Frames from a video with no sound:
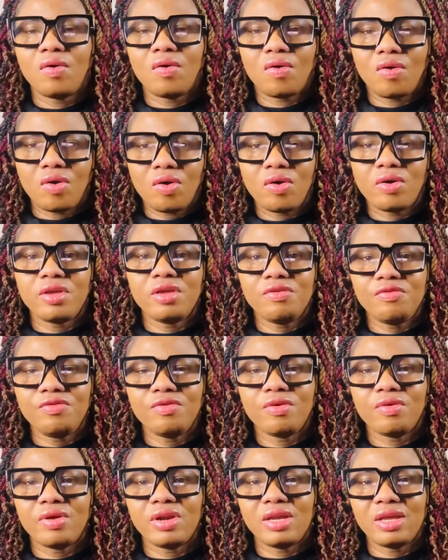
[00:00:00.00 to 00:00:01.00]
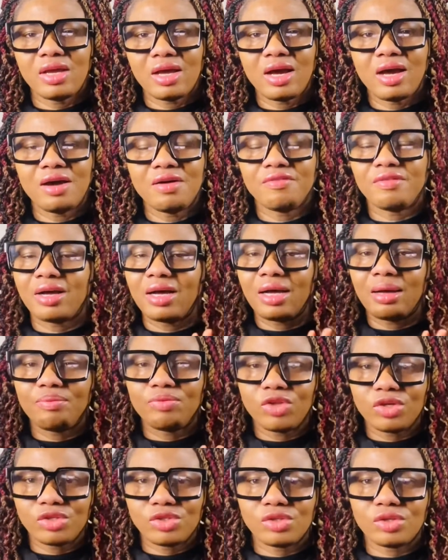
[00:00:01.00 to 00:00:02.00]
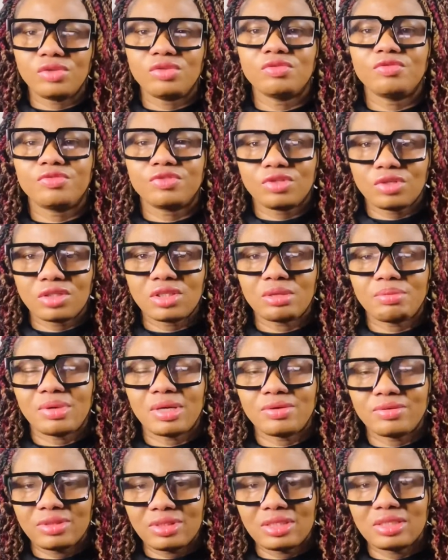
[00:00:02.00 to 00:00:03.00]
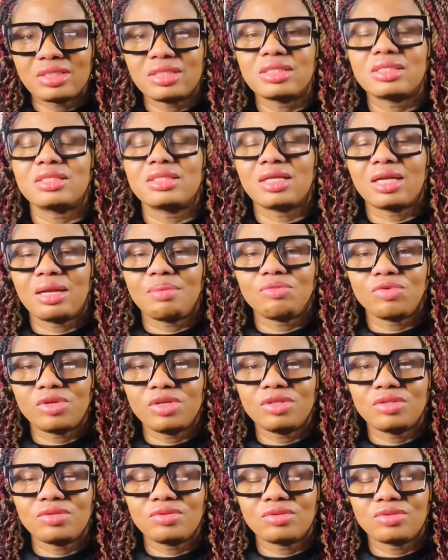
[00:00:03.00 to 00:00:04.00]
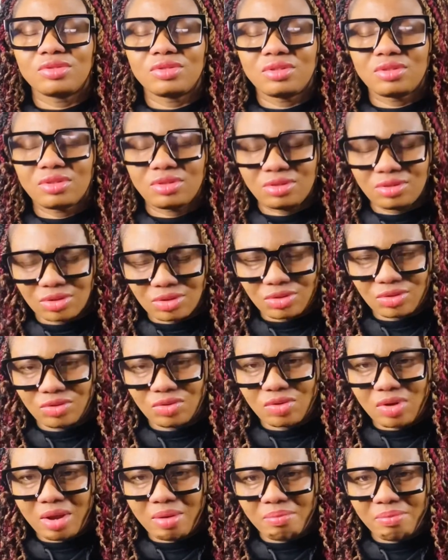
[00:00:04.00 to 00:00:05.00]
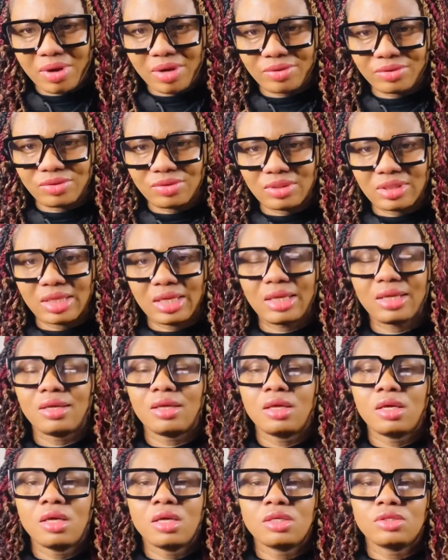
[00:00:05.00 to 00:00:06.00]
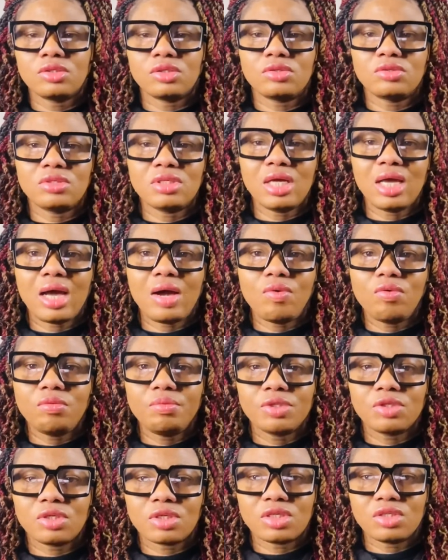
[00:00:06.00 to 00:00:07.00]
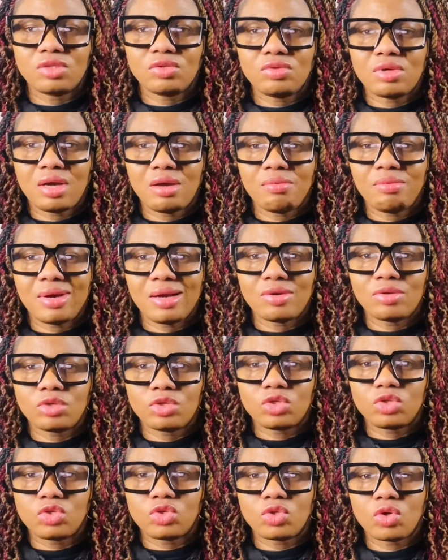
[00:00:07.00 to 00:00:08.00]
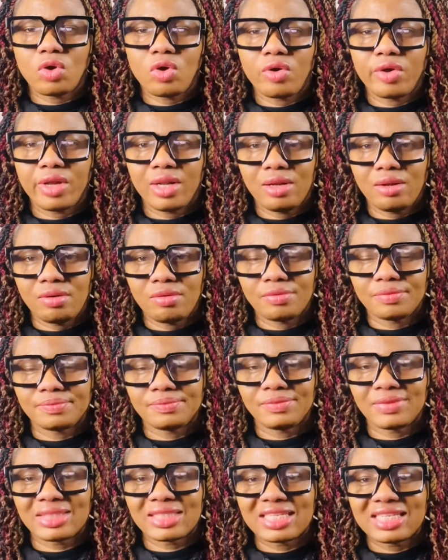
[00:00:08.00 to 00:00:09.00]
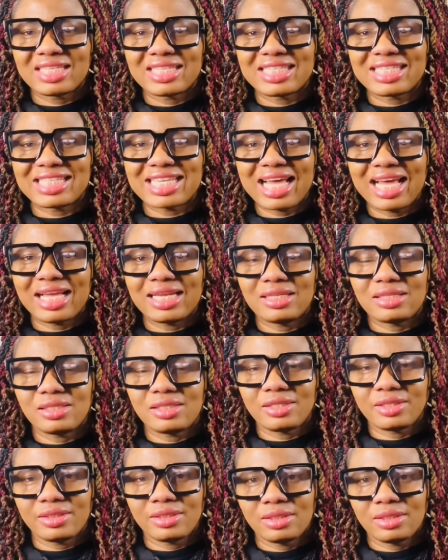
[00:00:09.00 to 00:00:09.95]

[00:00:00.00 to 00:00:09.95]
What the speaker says: or if you already have, I'm not sure you've thought about this that I'm going to talk to you about today. So today I will be talking to you about soil, sand.